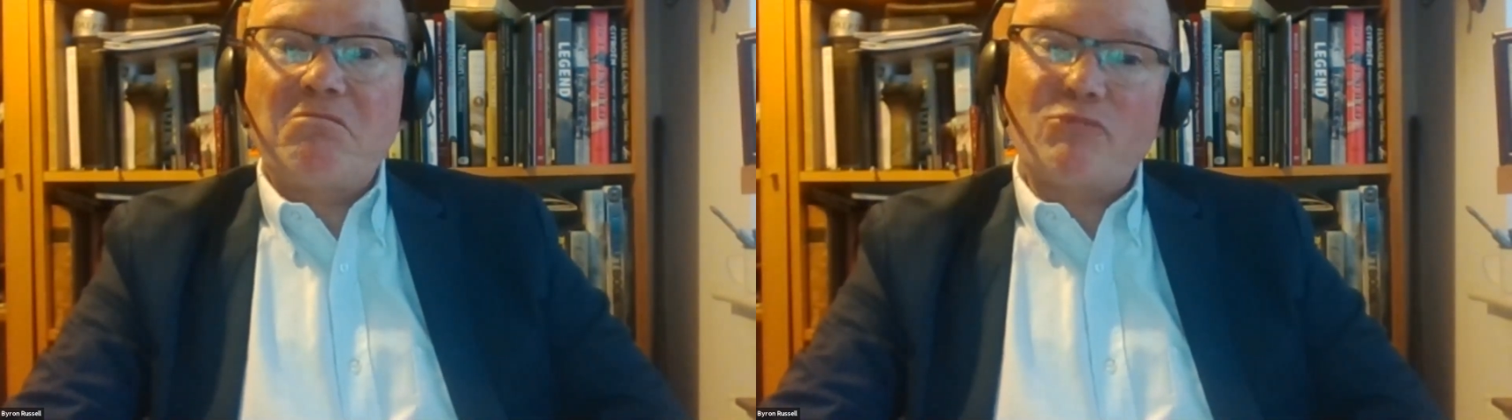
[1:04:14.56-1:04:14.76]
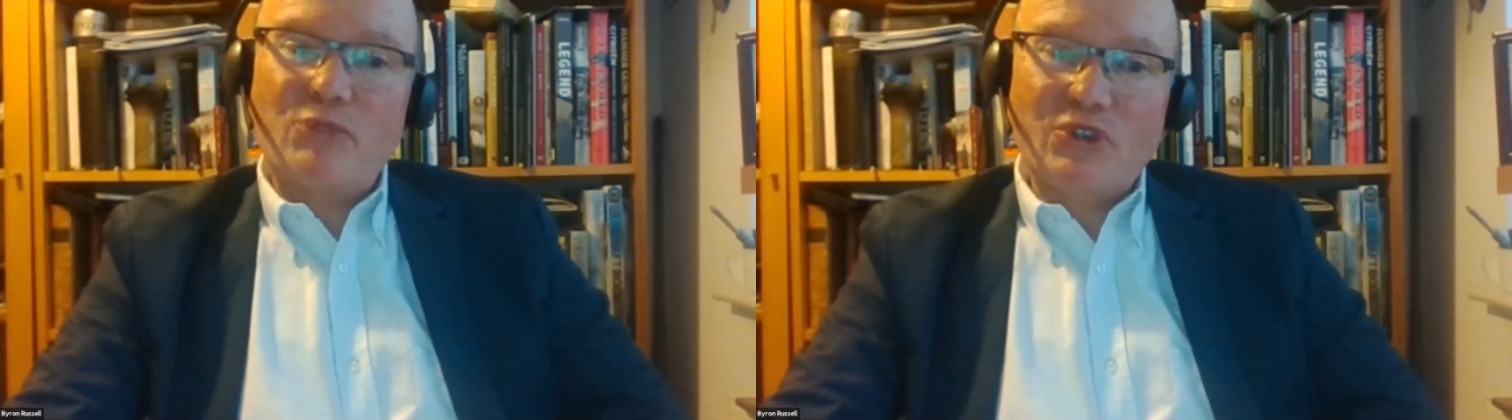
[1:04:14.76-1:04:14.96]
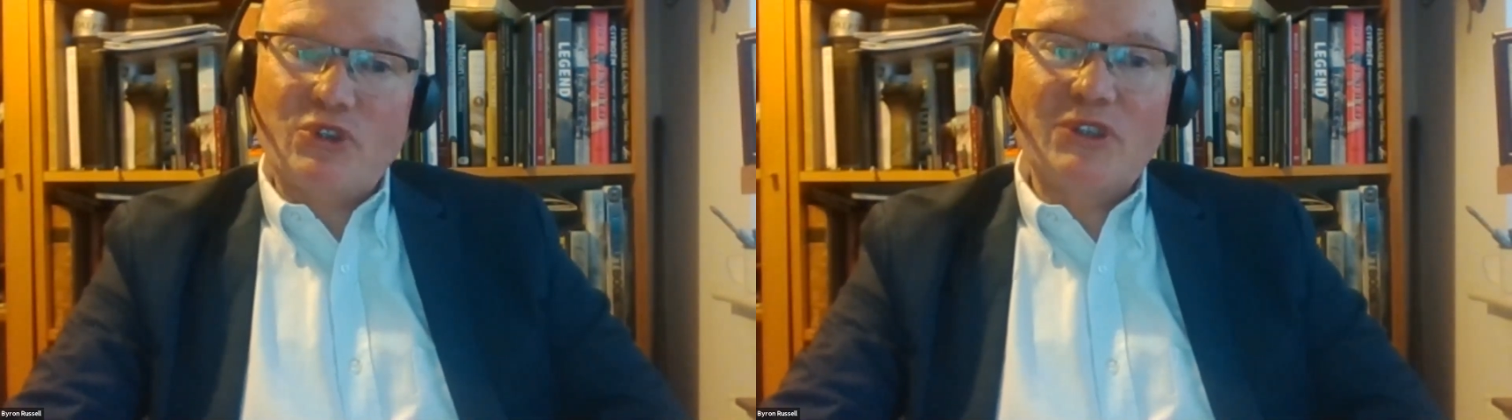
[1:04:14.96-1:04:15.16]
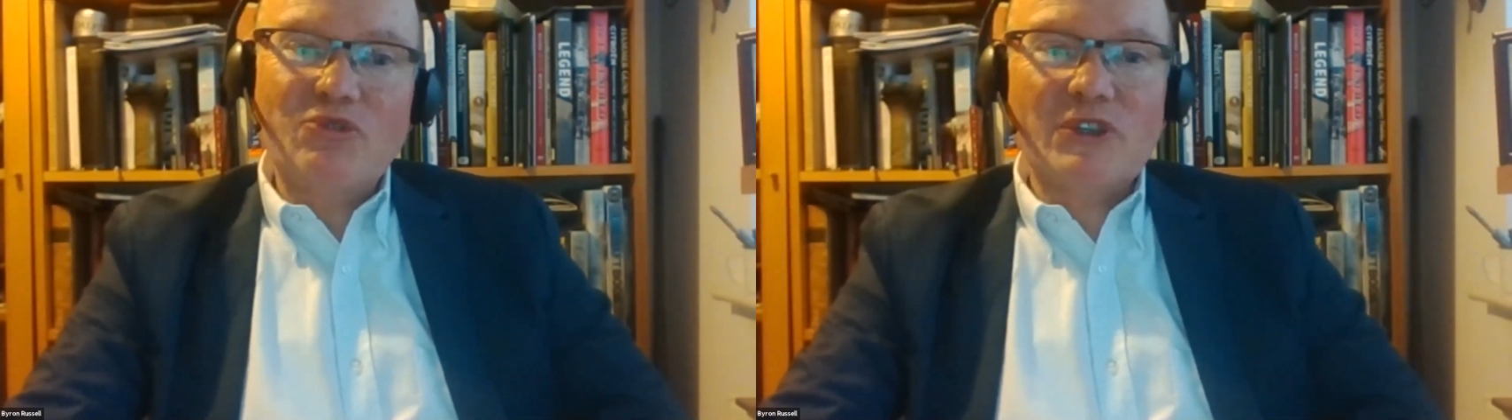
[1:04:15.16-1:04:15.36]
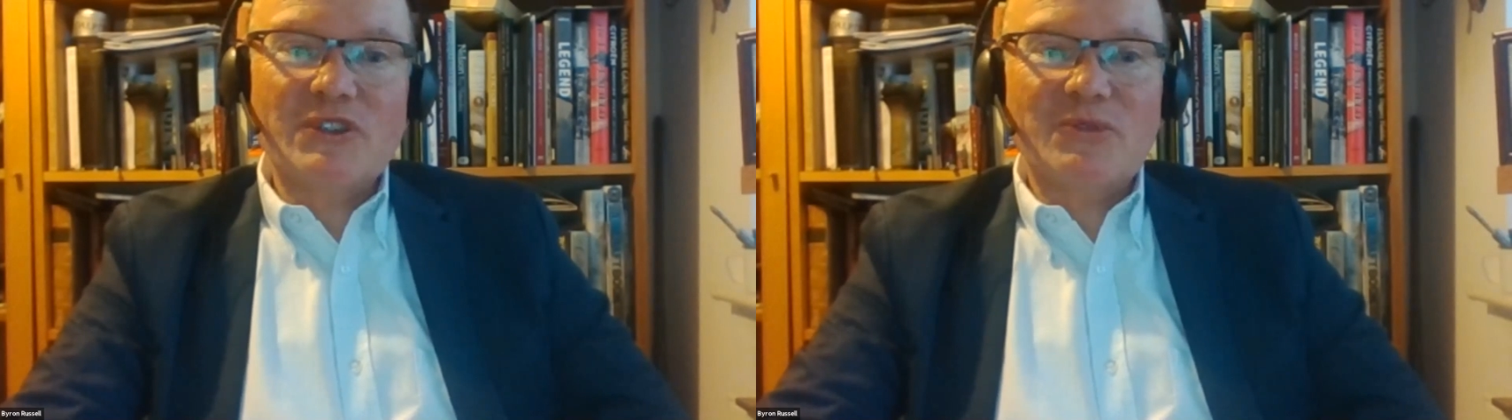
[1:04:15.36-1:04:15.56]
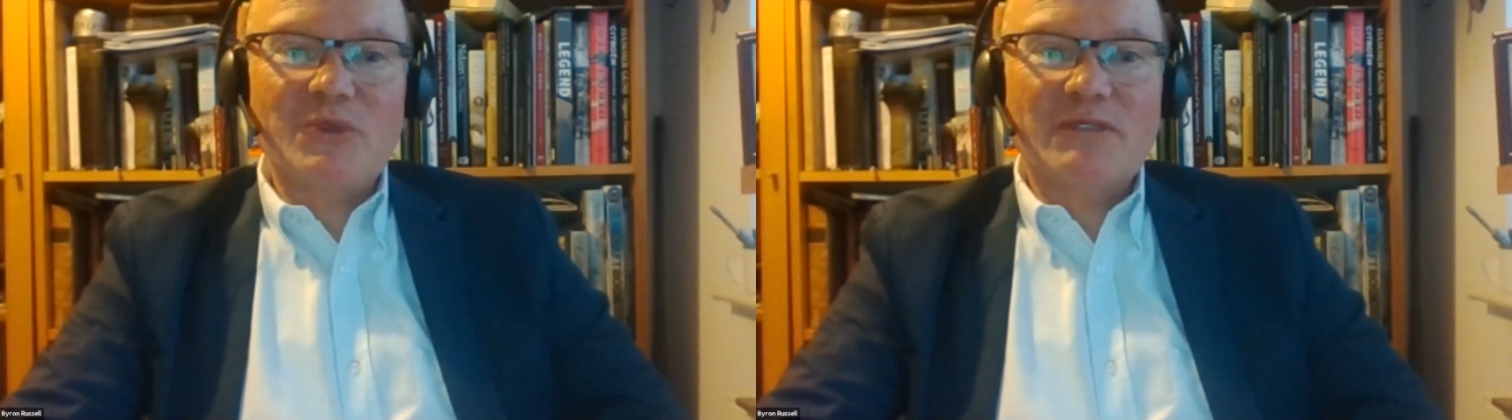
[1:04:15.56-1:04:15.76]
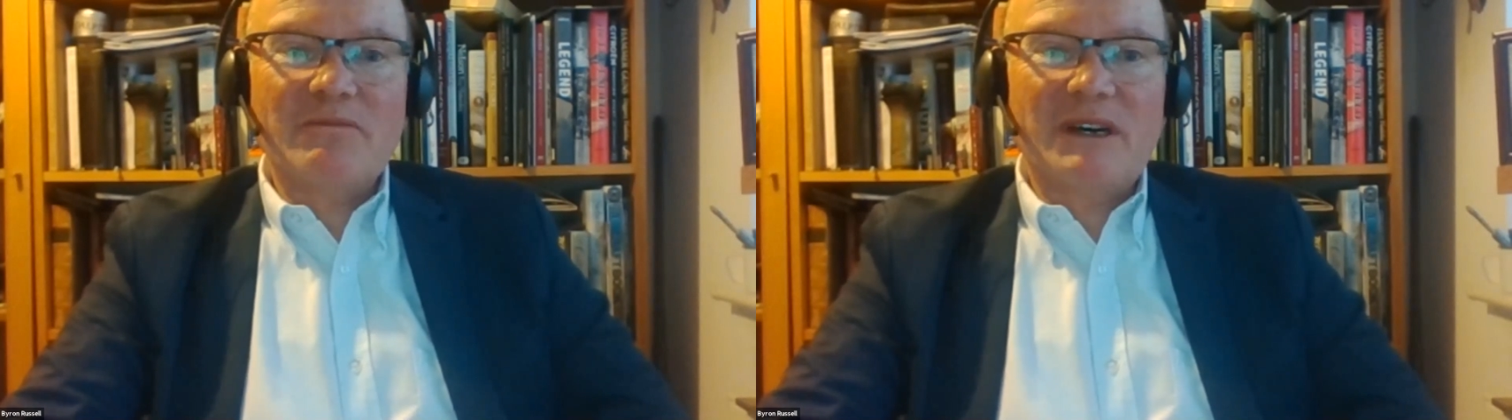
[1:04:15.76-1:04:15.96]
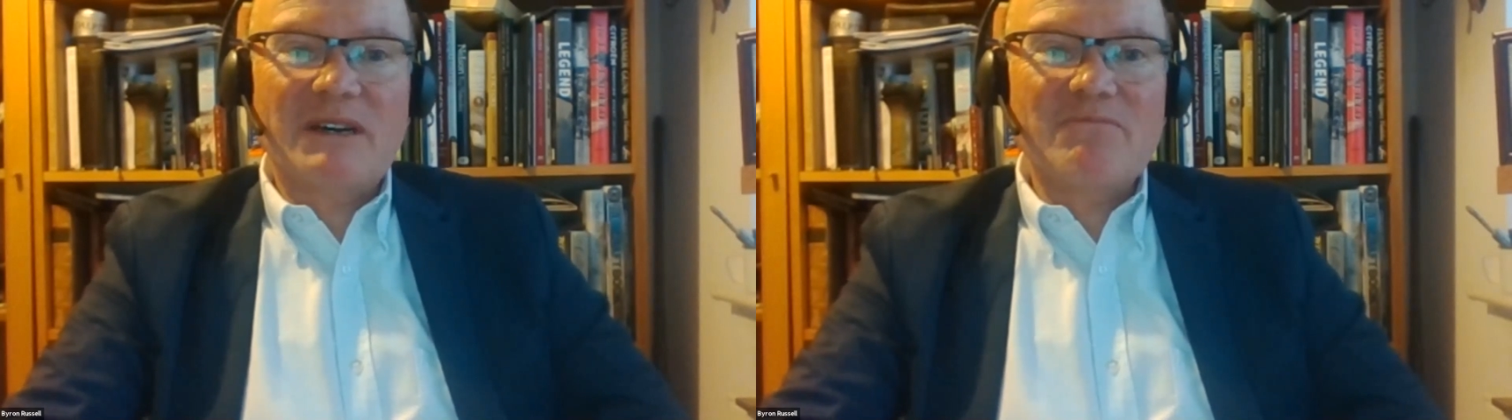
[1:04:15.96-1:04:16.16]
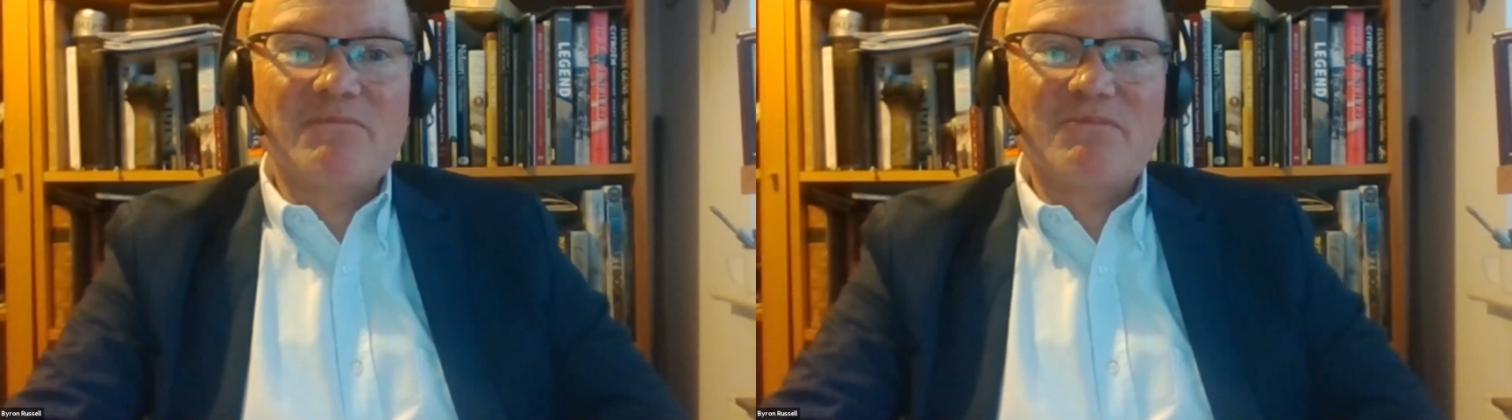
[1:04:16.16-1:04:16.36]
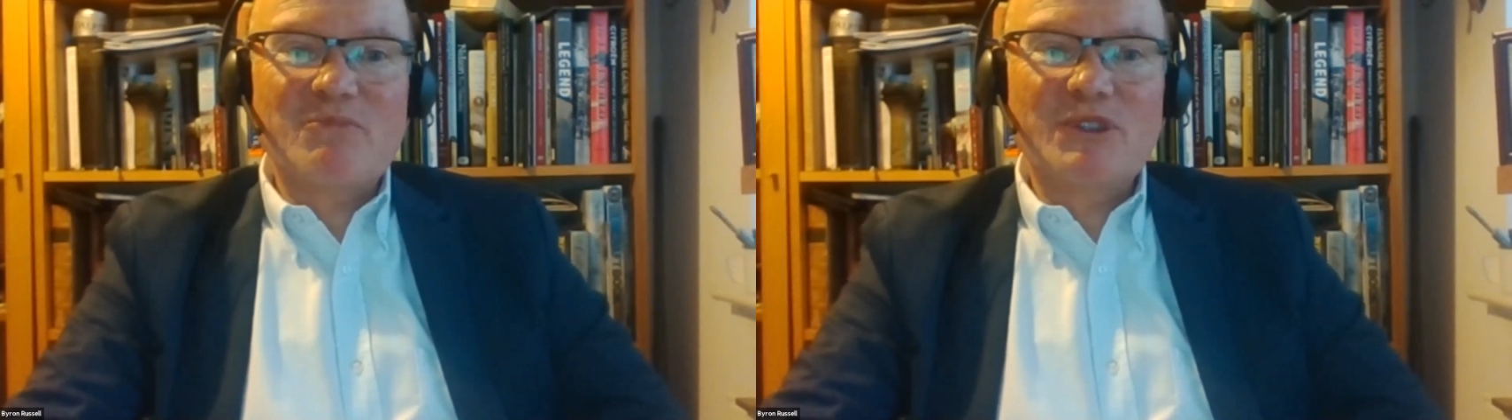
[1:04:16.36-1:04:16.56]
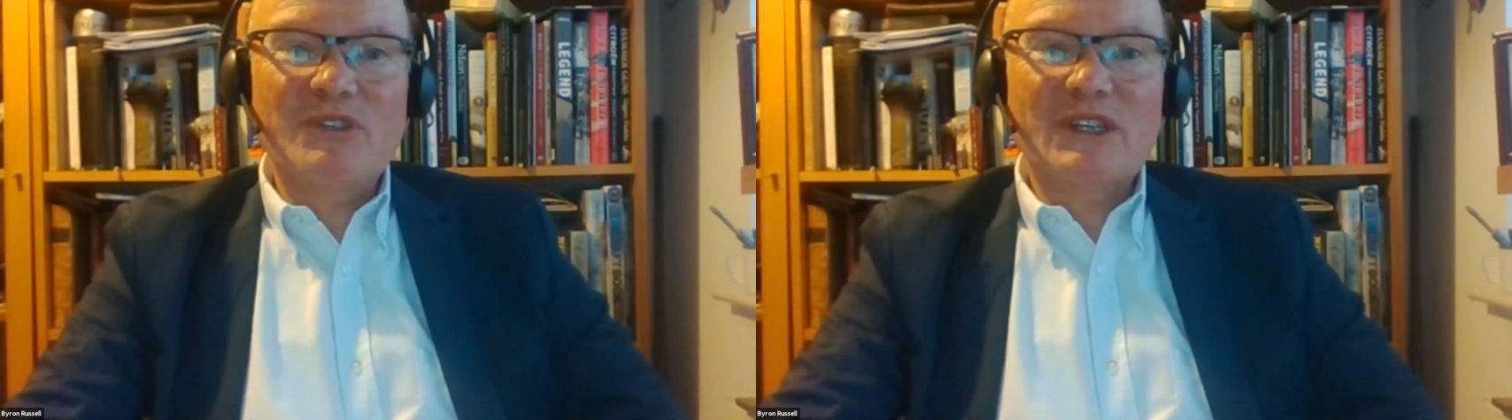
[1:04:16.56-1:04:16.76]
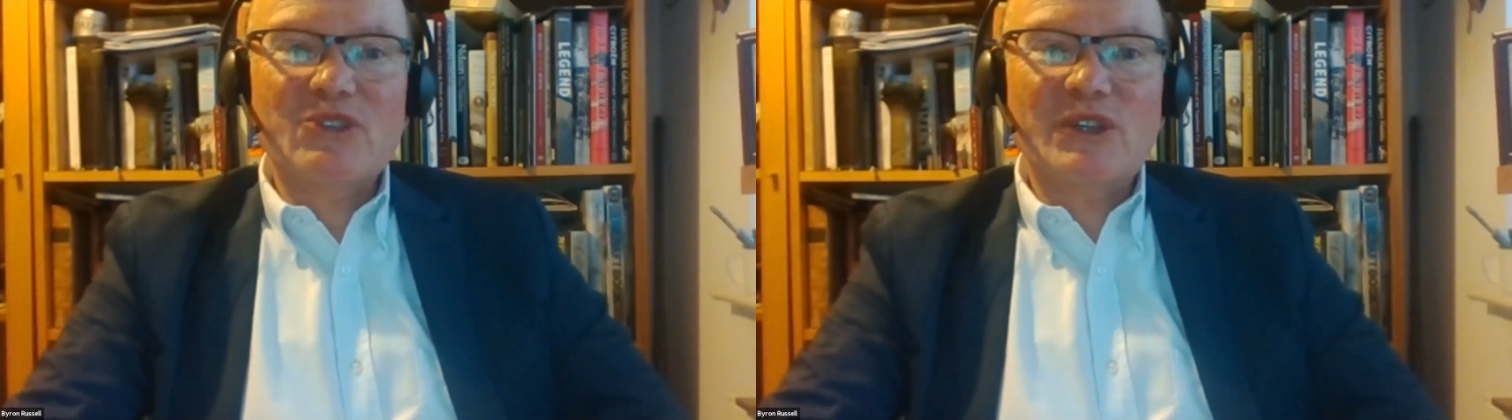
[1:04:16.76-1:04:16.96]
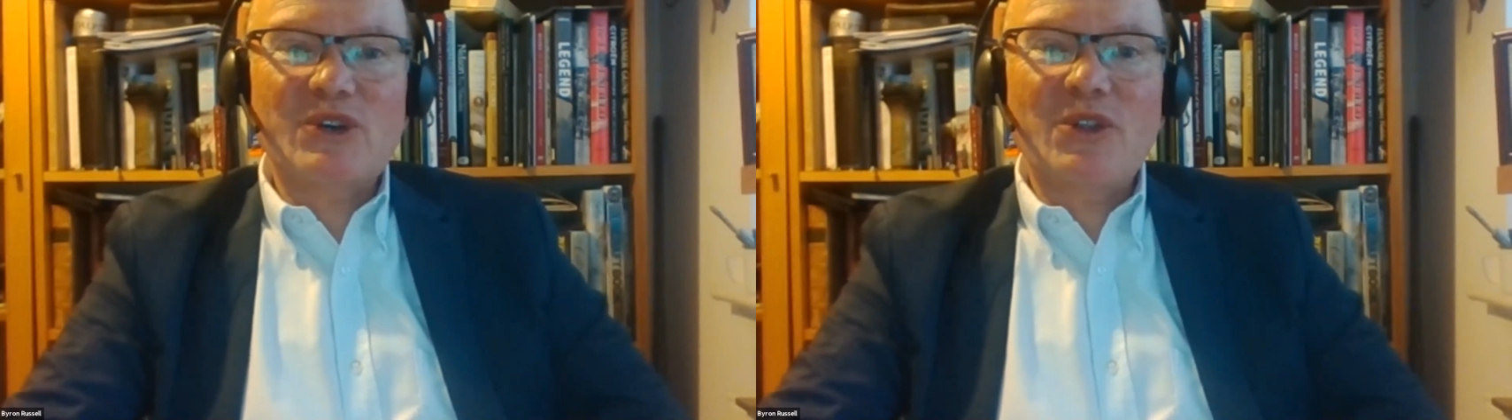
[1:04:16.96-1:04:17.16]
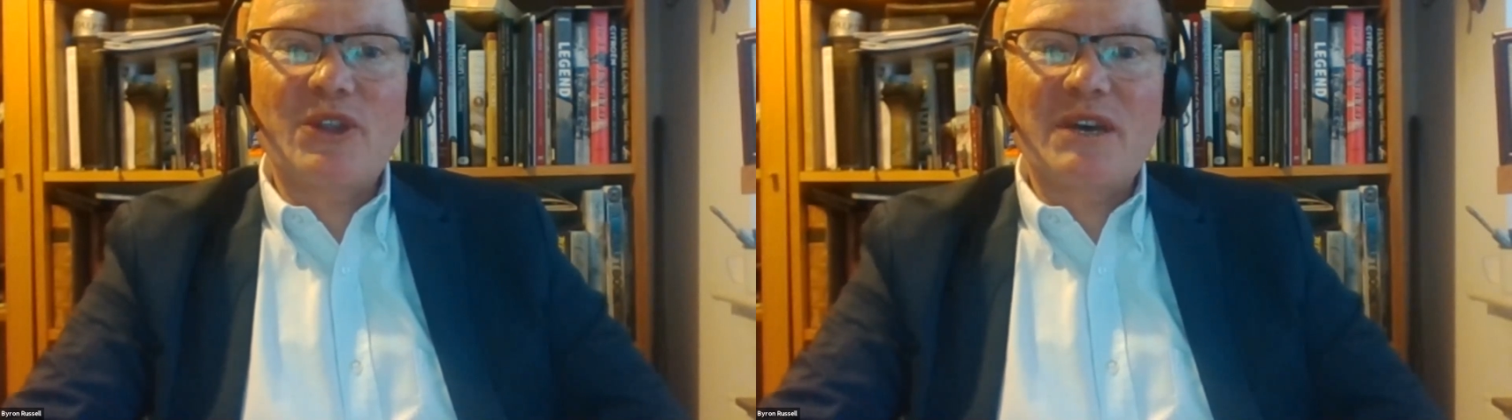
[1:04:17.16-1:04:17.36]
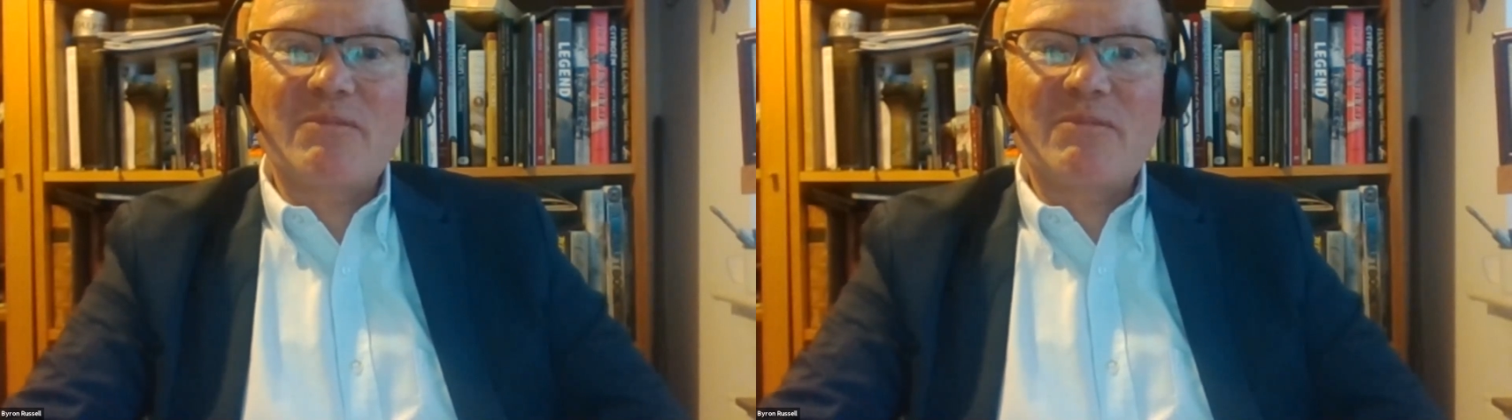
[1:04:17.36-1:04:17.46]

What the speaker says: which is an interesting one. I wouldn't have actually gone there,